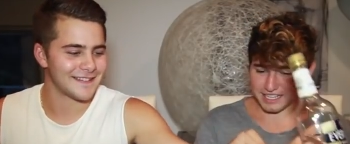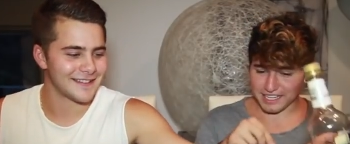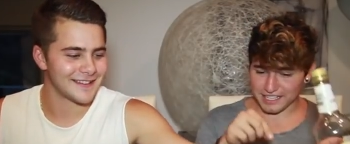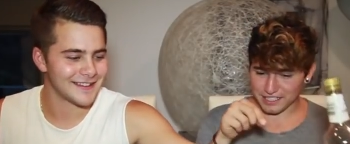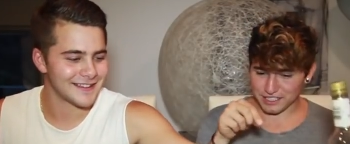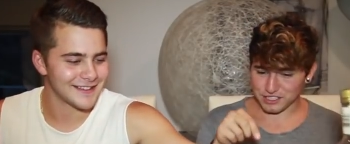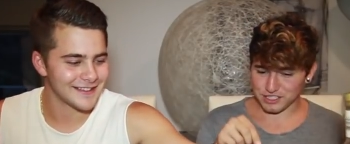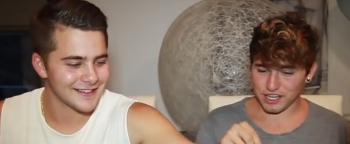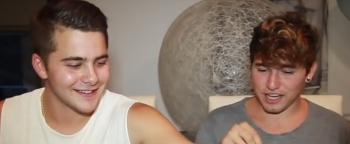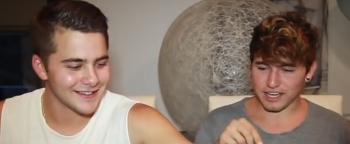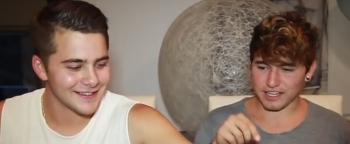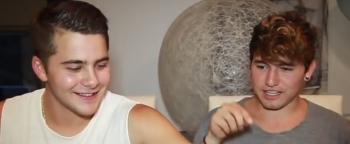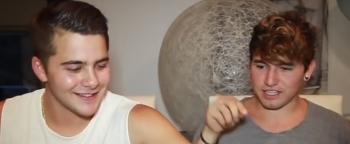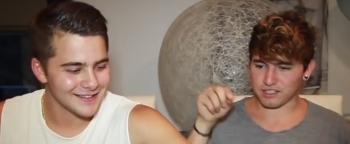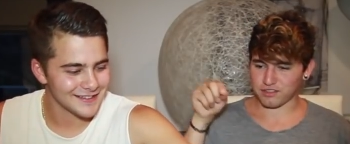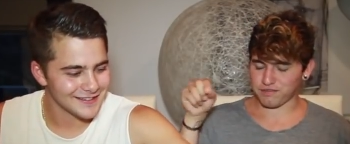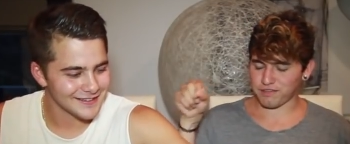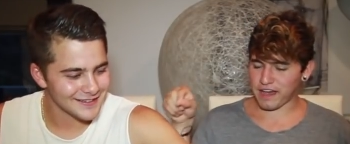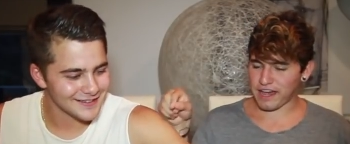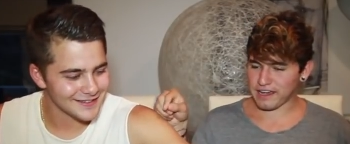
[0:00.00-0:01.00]
Speaker 1: taking a shot.
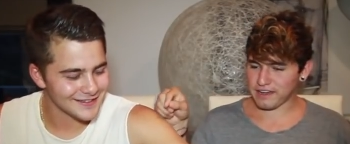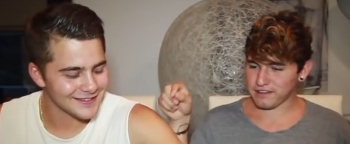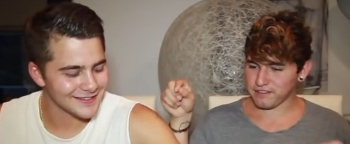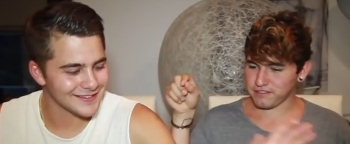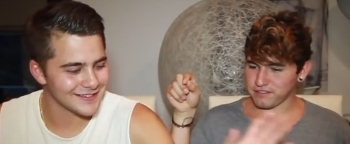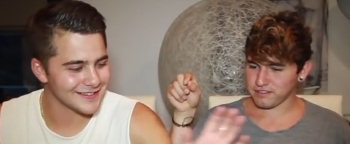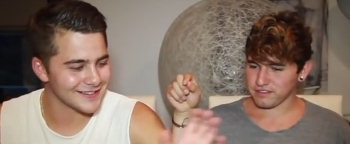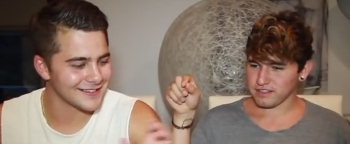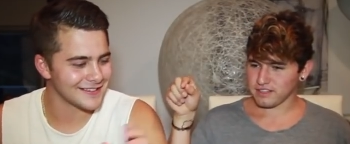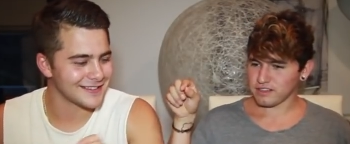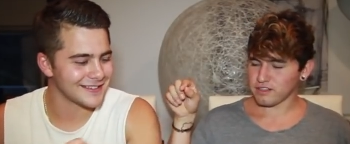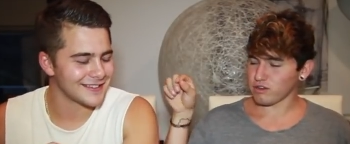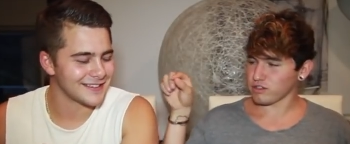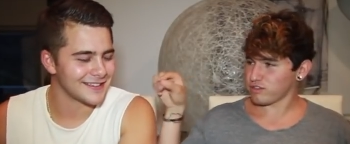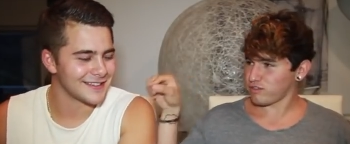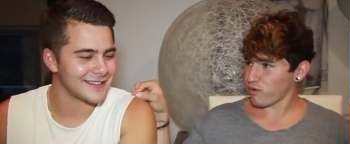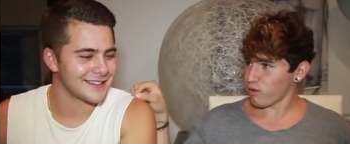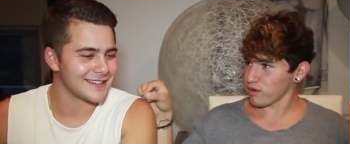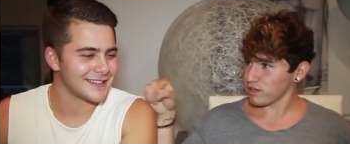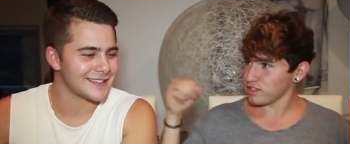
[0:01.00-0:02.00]
It's five. no,
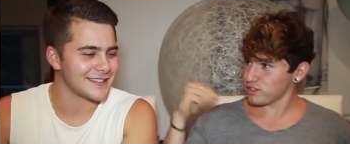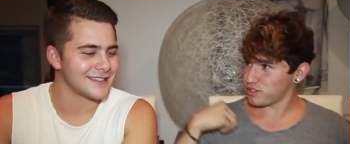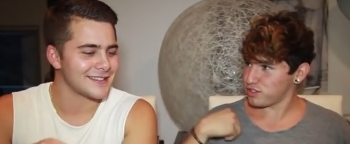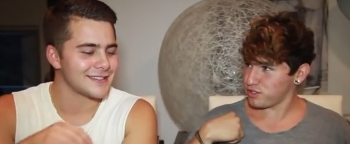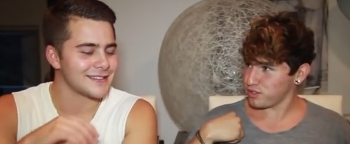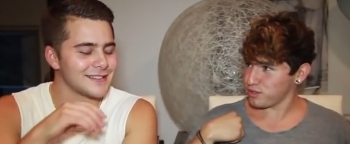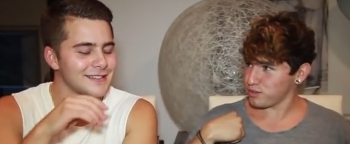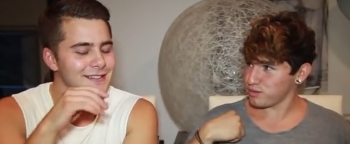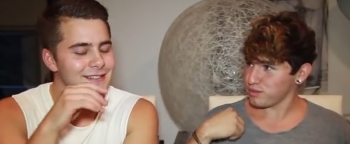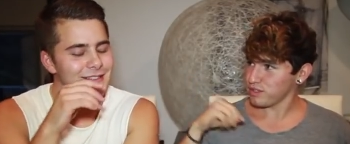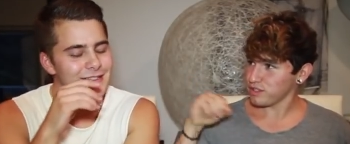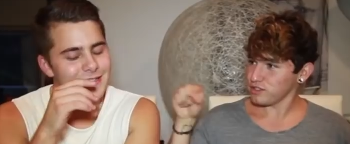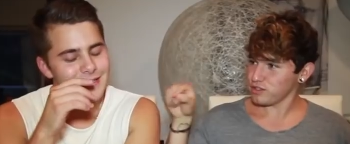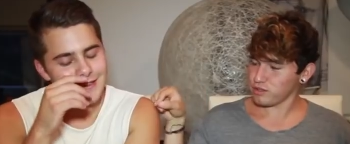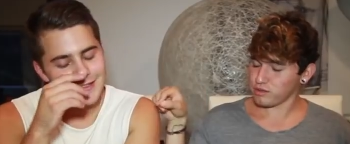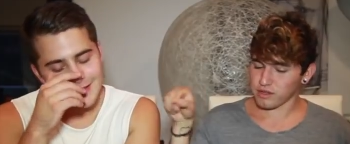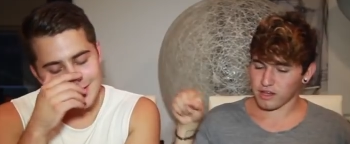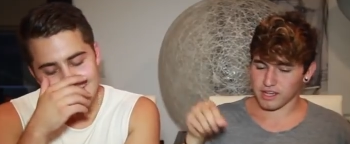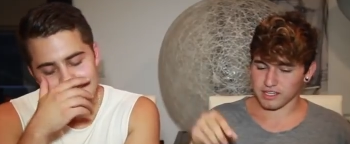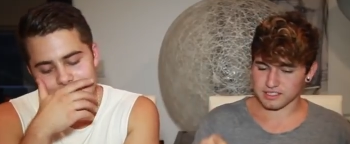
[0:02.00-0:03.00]
it's four to two.
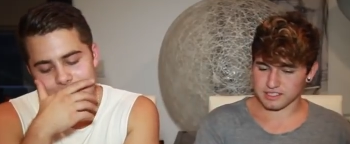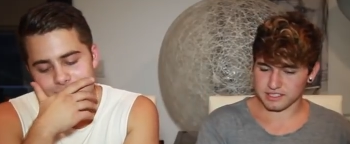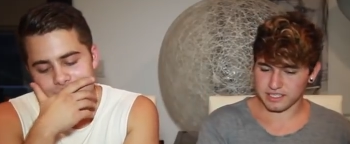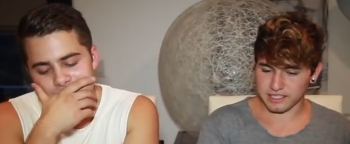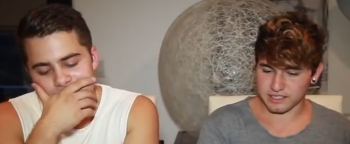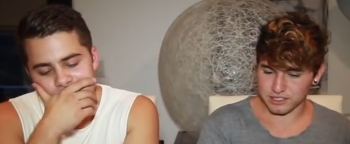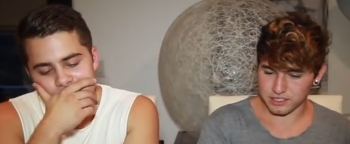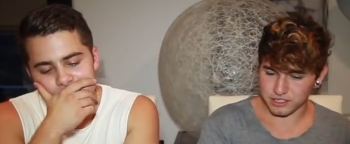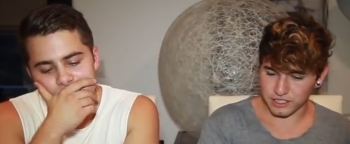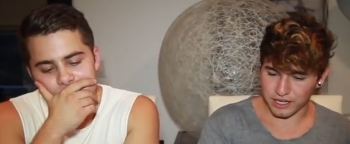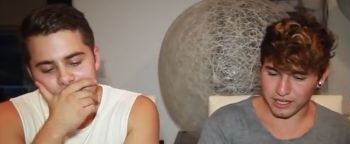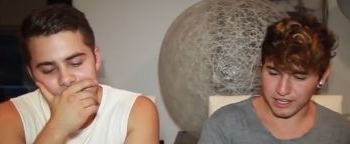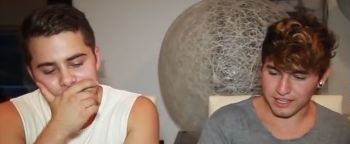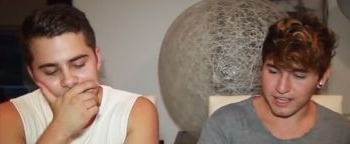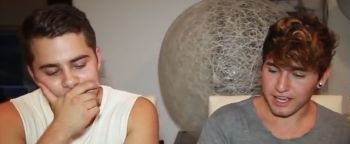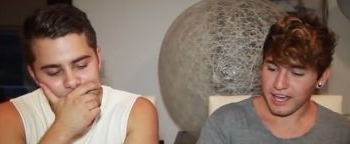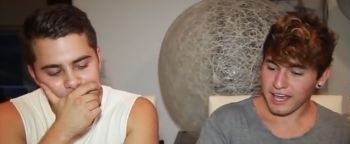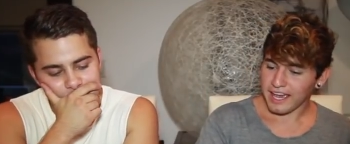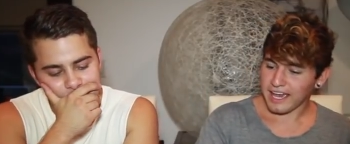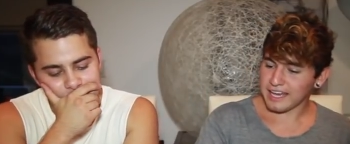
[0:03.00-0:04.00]
You lost. Take the shot.
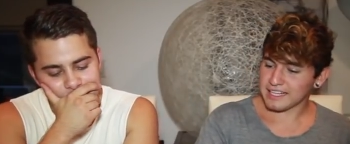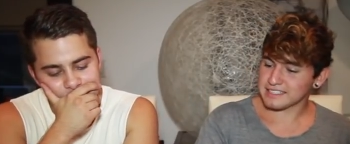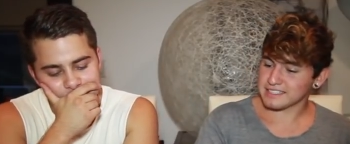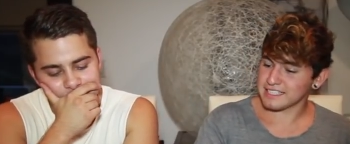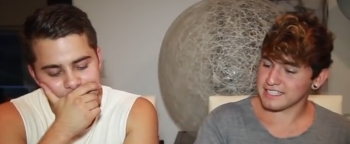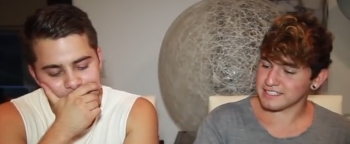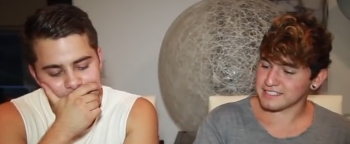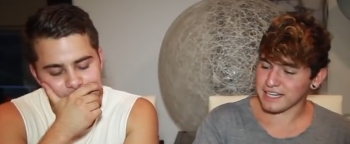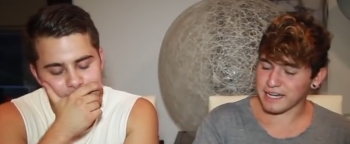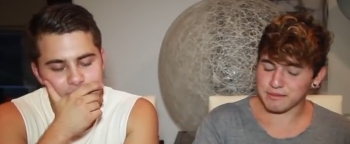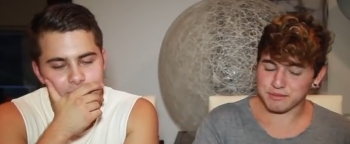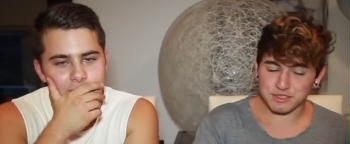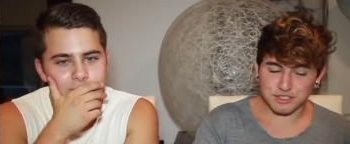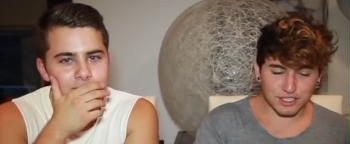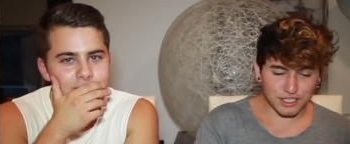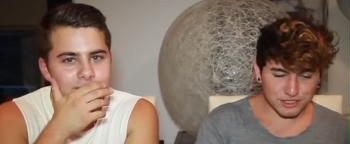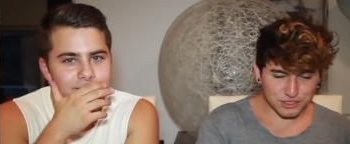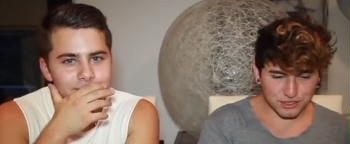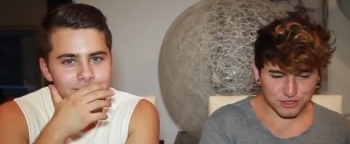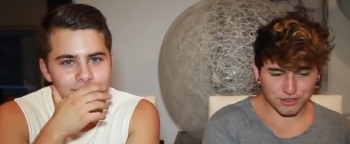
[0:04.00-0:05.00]
Hmm. And since I'm
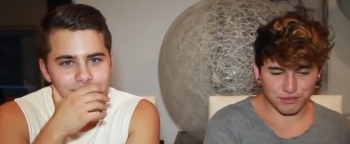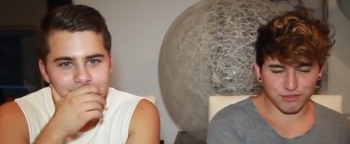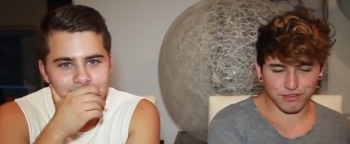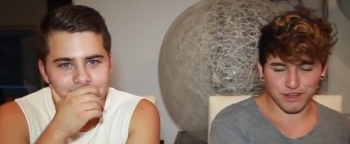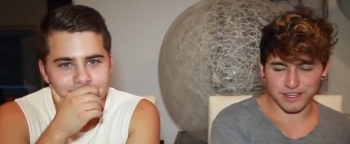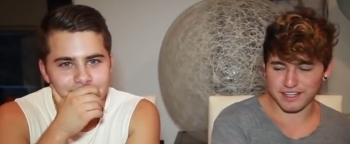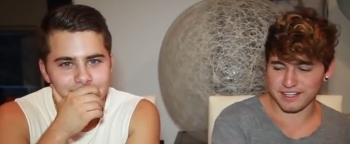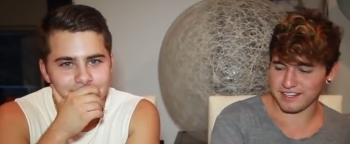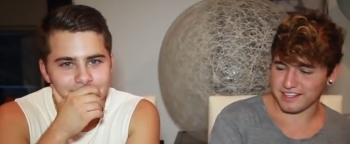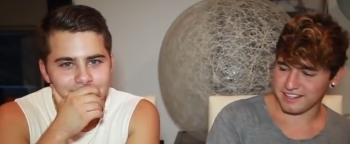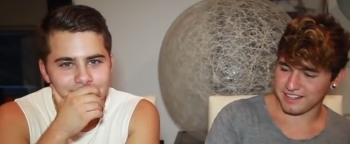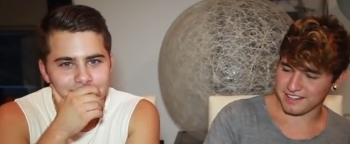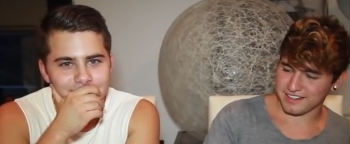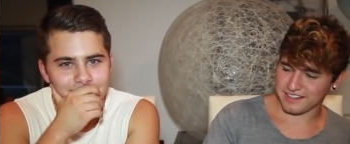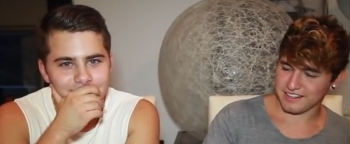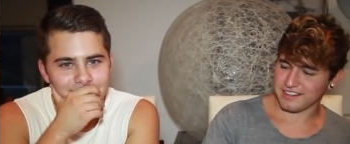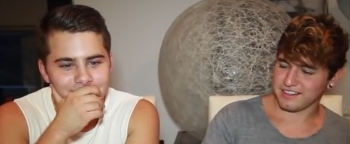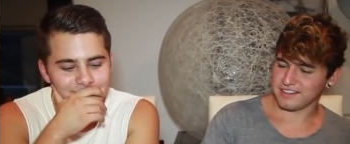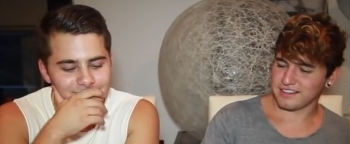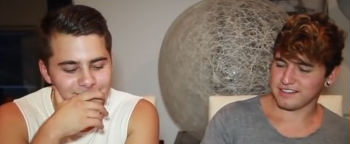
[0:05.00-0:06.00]
such a good friend,
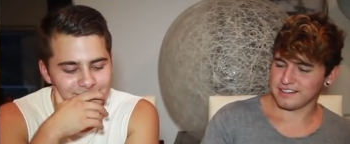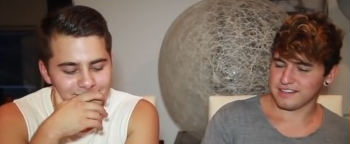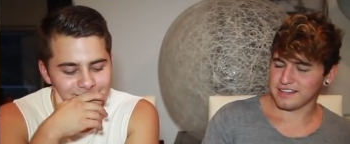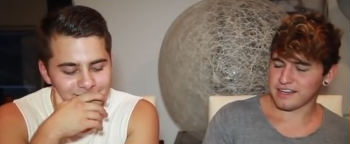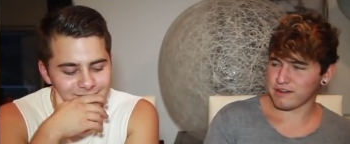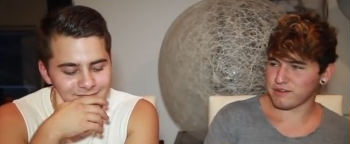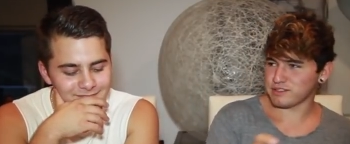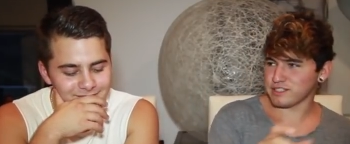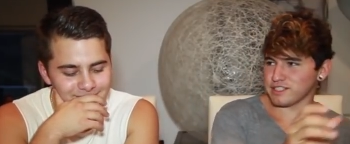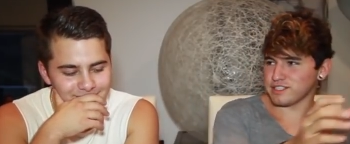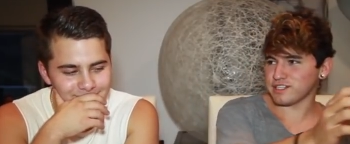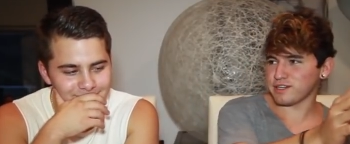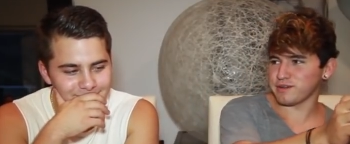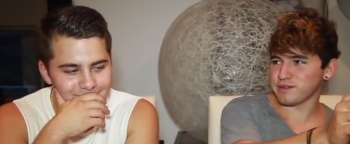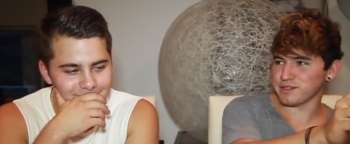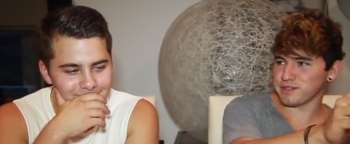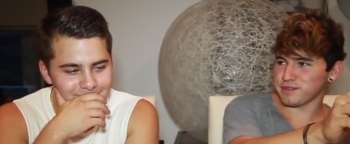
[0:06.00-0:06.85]
I'll take a shot